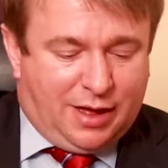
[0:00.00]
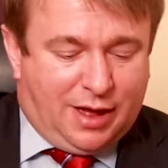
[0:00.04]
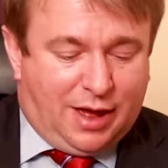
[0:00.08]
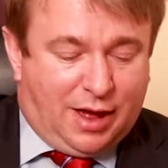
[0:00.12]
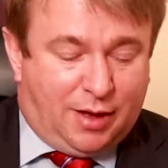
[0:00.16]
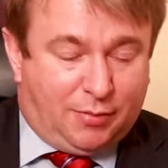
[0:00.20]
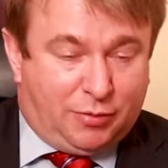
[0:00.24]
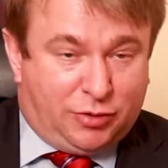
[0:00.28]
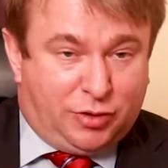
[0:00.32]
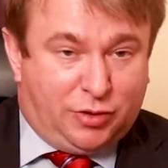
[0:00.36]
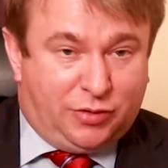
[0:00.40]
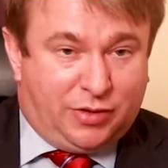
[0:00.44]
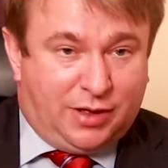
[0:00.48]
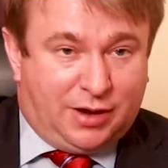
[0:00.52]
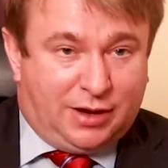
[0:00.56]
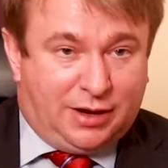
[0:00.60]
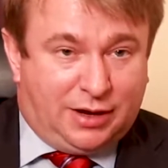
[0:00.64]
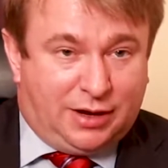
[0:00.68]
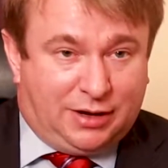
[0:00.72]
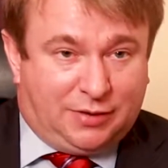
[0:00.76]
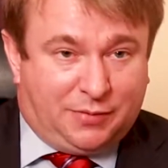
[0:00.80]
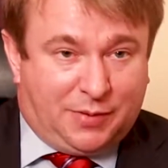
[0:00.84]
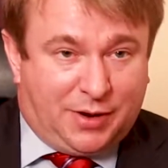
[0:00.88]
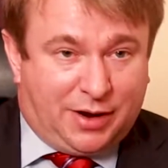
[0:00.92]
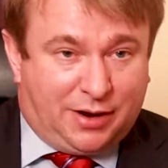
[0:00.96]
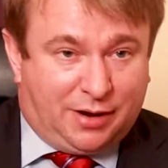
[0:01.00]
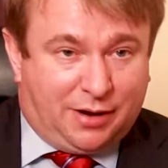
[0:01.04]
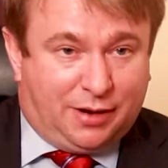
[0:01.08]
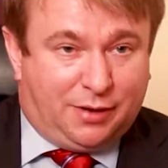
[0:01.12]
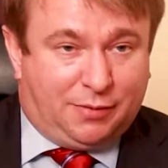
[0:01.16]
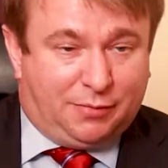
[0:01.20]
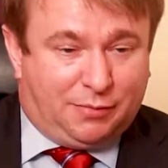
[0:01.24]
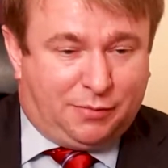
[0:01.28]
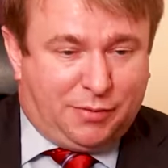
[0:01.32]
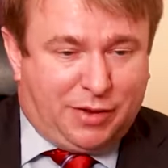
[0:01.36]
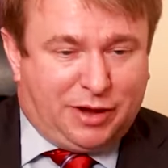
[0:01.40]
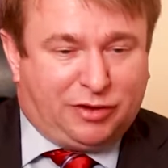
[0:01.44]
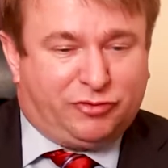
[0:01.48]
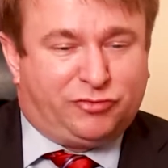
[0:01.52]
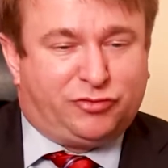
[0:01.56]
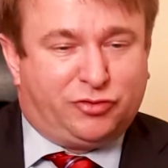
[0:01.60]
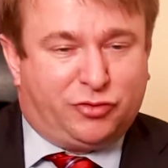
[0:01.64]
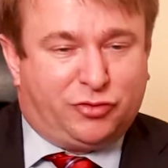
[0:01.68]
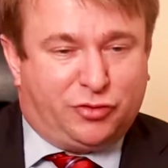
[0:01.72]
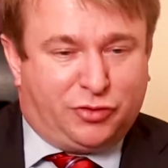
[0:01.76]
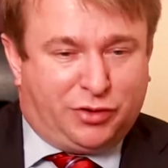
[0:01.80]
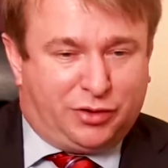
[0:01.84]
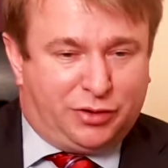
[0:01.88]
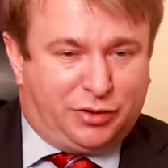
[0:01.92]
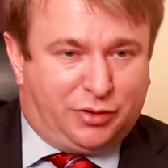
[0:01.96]
You then need to be able to make
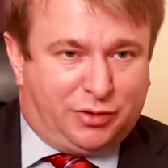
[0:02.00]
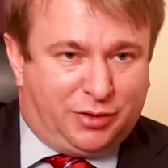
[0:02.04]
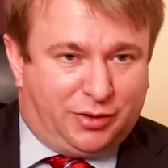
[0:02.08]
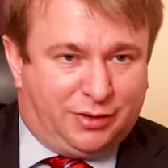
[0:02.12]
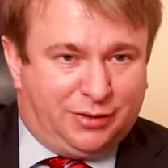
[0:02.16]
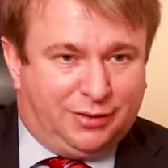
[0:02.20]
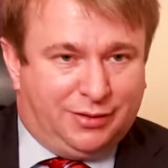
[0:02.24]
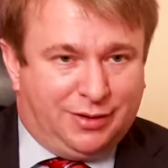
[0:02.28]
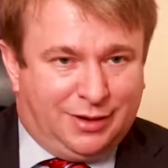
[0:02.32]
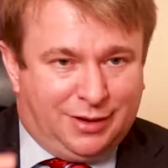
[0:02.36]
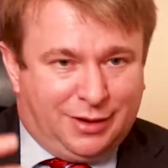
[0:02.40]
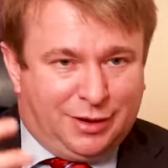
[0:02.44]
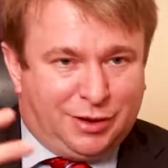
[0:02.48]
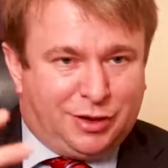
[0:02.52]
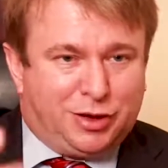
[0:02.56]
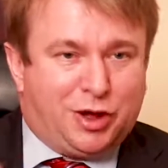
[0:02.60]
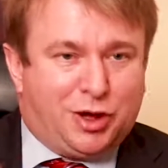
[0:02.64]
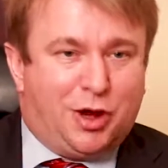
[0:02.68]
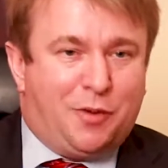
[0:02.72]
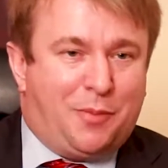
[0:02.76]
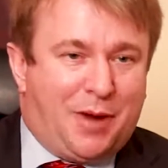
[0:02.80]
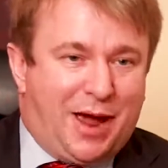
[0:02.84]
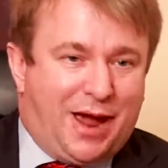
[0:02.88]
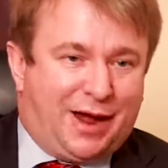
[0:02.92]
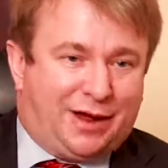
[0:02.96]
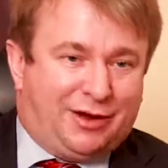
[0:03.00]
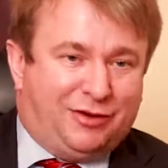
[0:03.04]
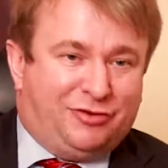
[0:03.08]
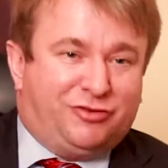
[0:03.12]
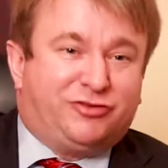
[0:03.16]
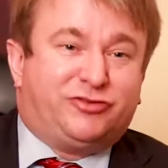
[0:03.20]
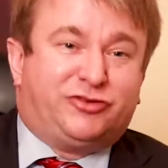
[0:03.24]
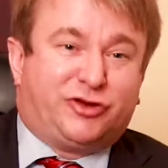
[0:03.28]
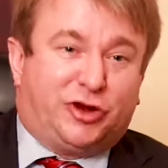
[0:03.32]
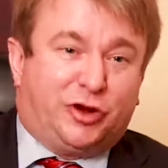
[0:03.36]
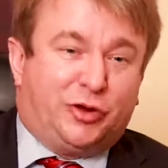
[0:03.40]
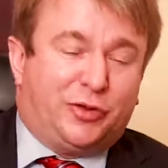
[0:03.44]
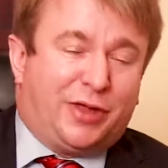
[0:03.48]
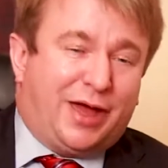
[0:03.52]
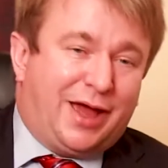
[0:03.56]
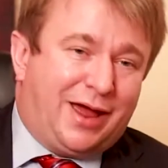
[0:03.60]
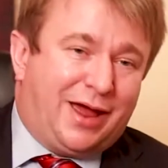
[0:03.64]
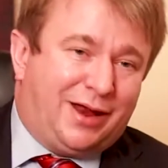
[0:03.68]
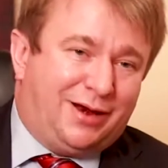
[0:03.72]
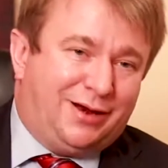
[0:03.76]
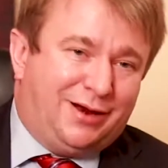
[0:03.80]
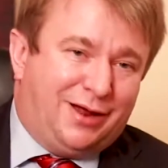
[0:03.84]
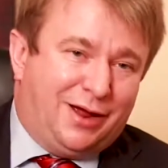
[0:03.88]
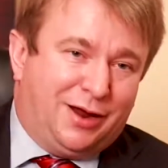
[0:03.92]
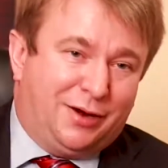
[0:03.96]
sure that you can go back and show
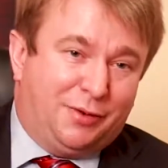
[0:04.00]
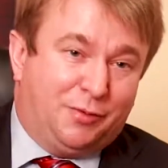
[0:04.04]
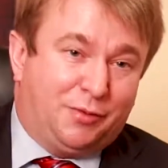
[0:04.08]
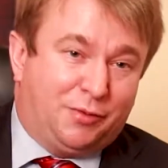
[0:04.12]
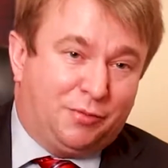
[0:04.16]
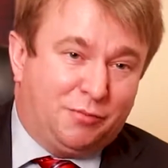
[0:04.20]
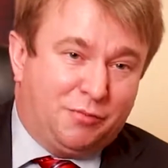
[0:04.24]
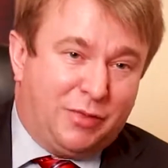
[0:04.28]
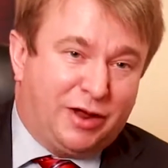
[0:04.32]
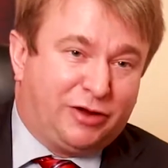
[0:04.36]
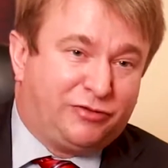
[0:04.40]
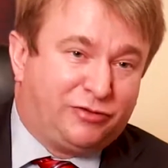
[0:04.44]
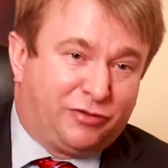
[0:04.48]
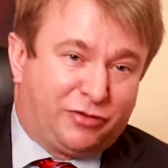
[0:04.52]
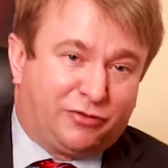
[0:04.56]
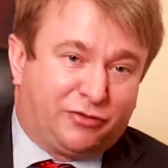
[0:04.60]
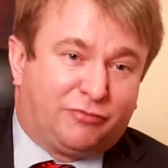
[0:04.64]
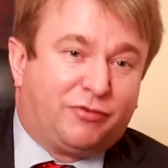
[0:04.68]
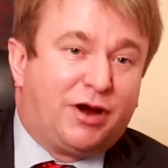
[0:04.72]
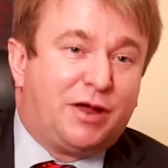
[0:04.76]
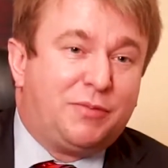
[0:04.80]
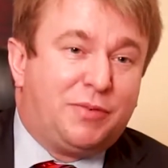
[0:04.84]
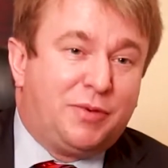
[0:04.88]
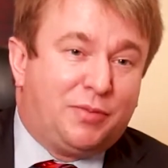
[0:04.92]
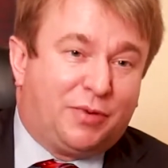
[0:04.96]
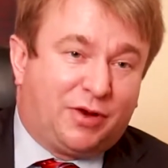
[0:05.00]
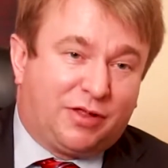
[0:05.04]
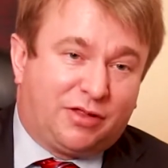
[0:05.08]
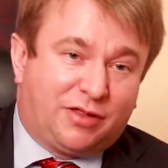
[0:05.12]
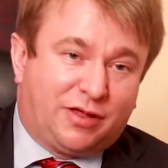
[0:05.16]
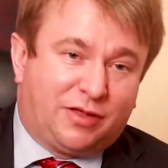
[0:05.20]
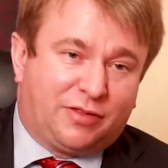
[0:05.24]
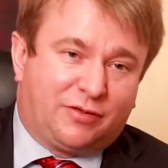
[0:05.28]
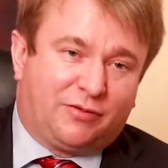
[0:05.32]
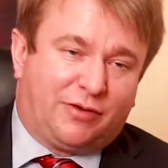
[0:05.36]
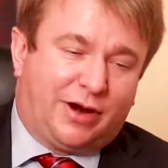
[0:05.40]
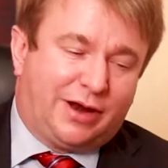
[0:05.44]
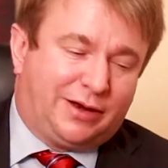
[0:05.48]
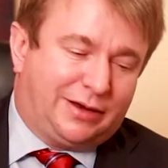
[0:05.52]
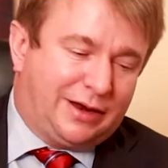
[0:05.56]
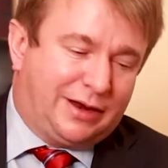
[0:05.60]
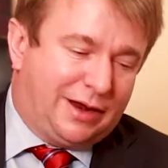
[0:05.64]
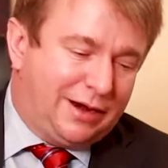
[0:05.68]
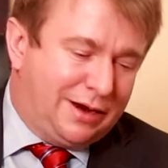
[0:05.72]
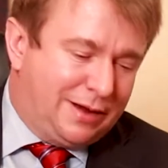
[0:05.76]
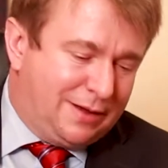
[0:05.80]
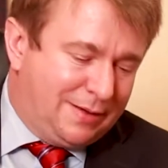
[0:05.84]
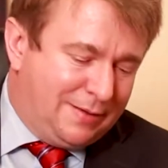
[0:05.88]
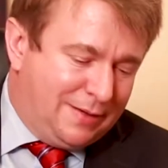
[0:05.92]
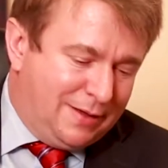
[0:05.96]
that and make sure the right people are seeing the right
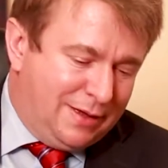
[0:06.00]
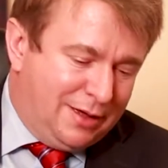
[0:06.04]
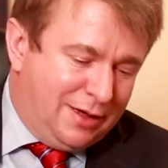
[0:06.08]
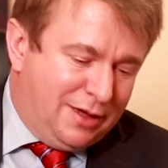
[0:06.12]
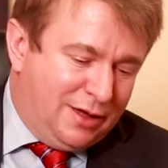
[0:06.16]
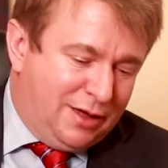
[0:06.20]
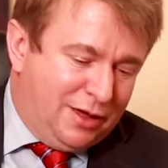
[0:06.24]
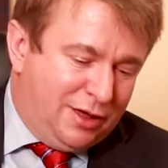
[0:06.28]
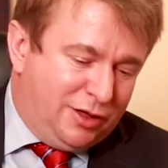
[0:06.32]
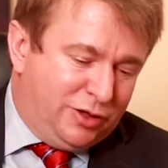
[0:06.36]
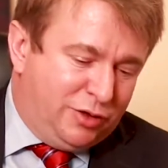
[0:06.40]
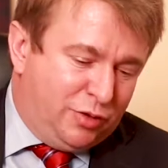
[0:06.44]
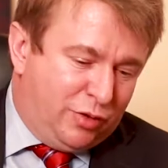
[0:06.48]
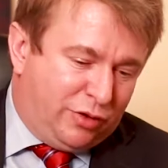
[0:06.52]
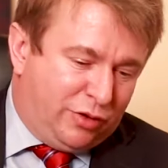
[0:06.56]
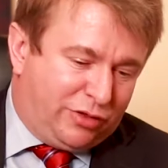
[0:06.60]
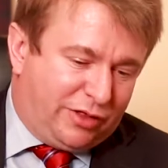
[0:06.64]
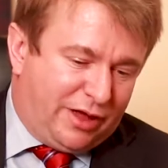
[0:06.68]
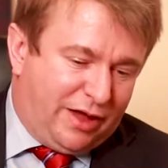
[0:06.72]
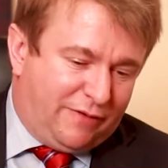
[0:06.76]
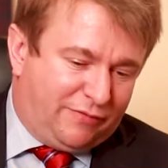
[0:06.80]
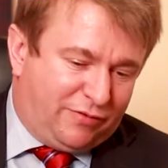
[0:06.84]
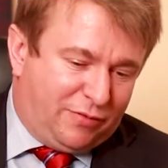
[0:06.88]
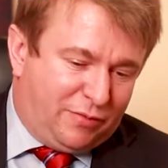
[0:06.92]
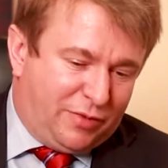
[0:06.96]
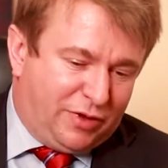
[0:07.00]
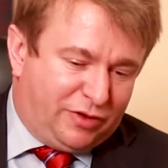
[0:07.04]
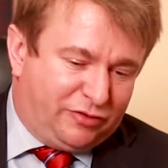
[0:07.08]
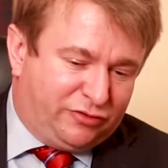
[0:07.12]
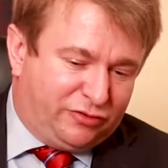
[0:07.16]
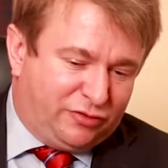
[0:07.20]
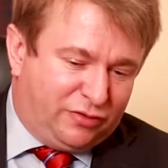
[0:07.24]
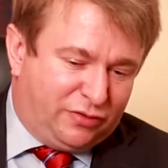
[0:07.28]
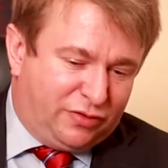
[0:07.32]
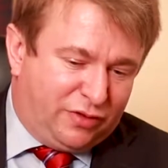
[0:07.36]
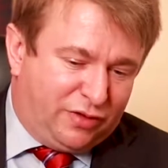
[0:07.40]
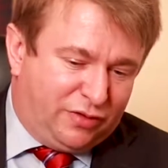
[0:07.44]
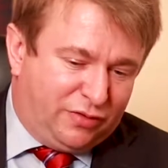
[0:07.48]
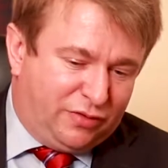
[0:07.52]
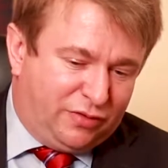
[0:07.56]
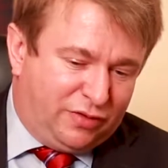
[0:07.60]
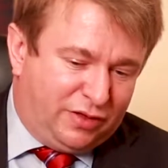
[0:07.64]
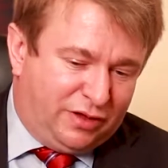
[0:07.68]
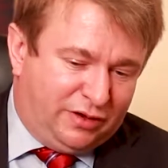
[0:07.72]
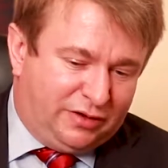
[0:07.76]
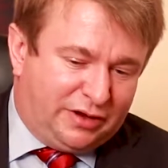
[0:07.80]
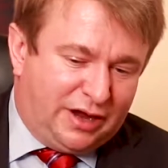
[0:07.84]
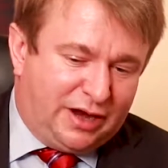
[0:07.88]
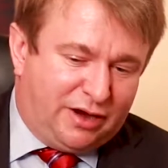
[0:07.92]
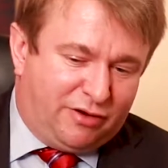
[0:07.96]
data. You also have to make sure that
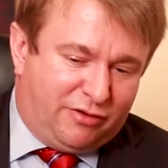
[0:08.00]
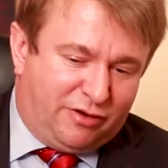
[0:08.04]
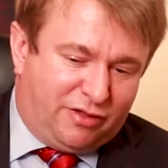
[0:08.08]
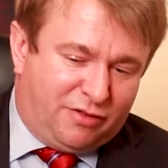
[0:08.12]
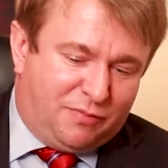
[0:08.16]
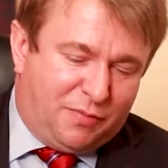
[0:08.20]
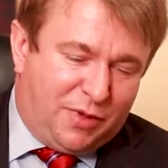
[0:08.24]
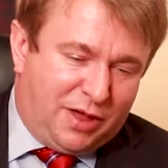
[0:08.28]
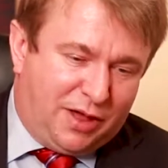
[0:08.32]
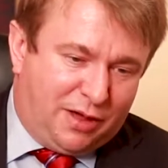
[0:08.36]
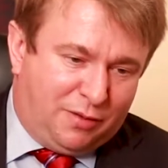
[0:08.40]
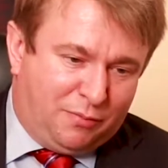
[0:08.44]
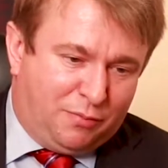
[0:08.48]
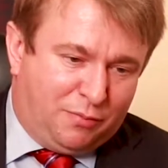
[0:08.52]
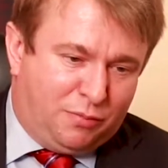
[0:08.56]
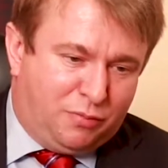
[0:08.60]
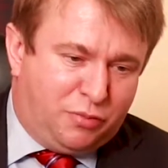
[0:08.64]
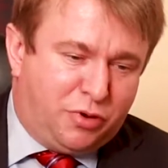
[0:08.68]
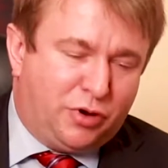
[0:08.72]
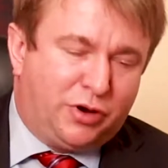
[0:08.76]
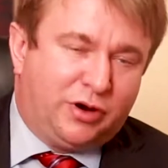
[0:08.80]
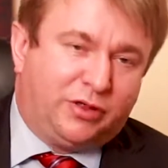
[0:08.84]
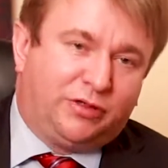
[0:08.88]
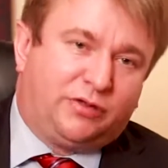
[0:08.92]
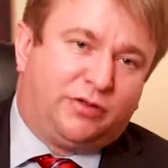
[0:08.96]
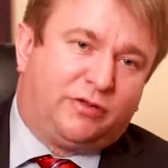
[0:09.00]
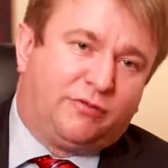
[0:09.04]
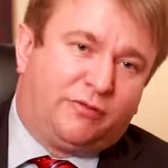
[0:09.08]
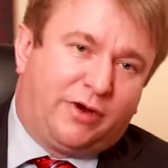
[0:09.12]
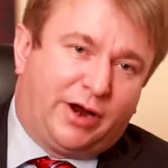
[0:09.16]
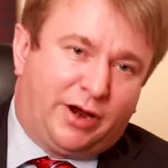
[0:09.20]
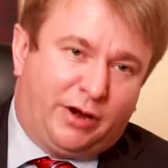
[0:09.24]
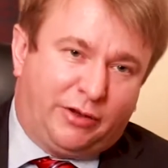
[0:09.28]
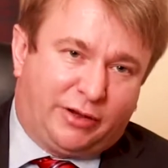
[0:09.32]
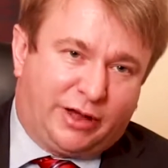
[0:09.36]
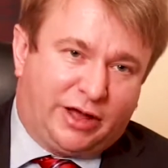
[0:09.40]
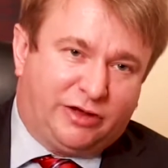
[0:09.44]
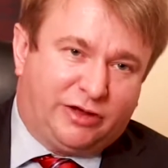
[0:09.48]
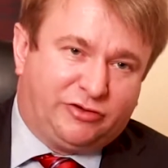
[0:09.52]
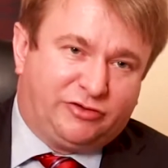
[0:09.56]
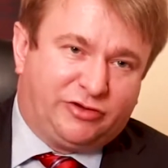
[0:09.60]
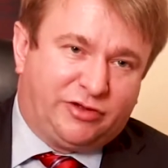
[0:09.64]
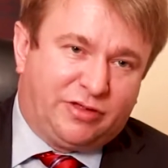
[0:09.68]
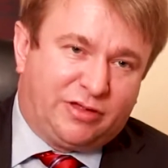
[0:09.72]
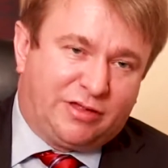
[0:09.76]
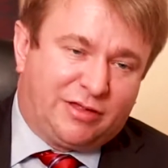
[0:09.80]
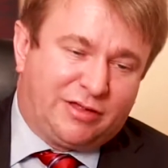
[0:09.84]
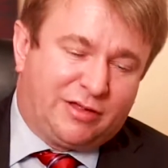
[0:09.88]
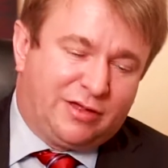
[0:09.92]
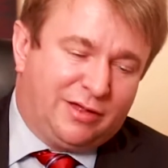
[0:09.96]
the data is being put into the right
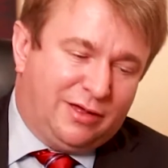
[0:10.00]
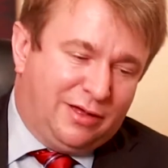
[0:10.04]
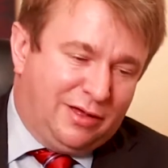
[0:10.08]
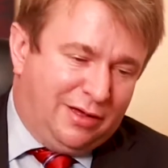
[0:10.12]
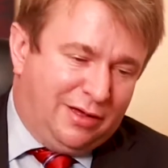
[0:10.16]
locations.